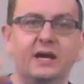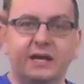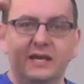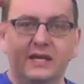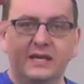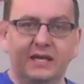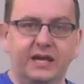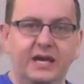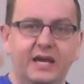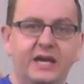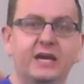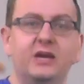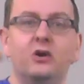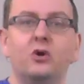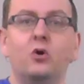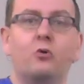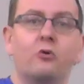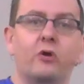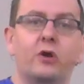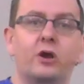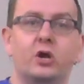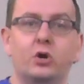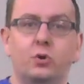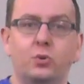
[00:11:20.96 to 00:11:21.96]
king
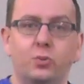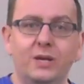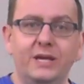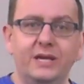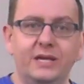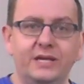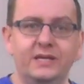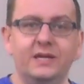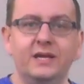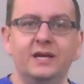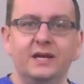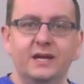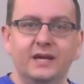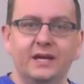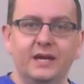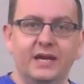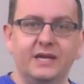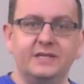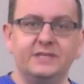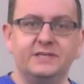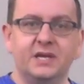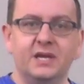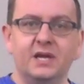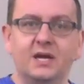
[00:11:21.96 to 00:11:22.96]
or a queen
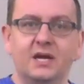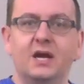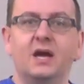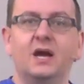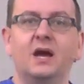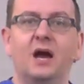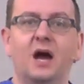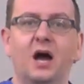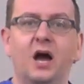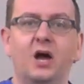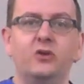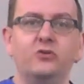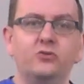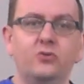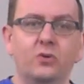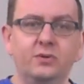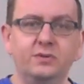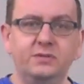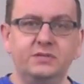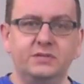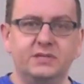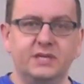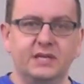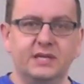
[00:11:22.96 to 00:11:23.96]
is
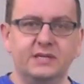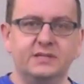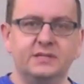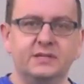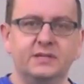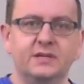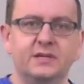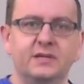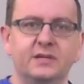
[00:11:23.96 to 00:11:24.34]
anointed,